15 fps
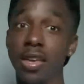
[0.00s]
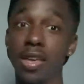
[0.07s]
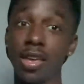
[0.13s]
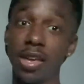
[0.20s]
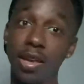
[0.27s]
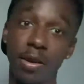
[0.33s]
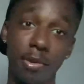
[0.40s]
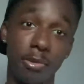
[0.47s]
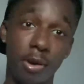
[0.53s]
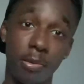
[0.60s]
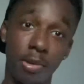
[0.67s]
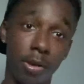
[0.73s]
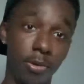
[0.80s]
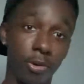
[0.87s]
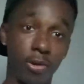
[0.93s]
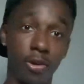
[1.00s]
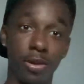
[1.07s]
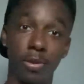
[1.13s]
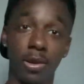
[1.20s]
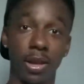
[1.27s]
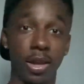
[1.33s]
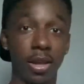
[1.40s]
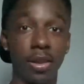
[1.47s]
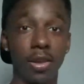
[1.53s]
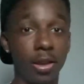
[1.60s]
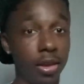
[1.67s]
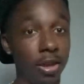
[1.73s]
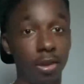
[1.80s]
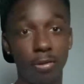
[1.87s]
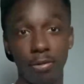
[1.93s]
and my mama called me like,
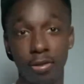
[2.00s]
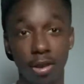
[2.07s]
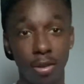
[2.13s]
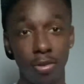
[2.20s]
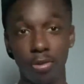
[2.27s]
"What time you